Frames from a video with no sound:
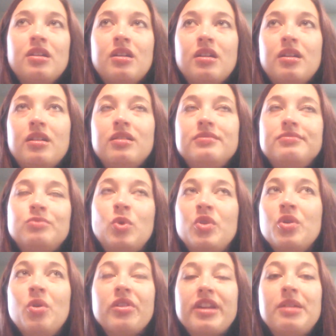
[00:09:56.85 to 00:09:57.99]
well,
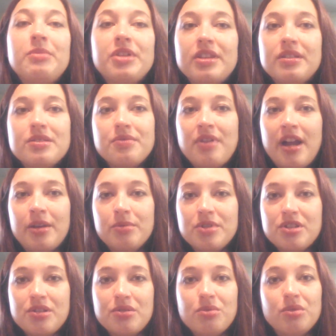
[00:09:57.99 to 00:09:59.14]
the whole ambulance ride
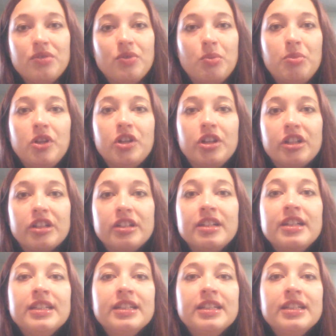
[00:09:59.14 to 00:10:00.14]
was just sort of a blur.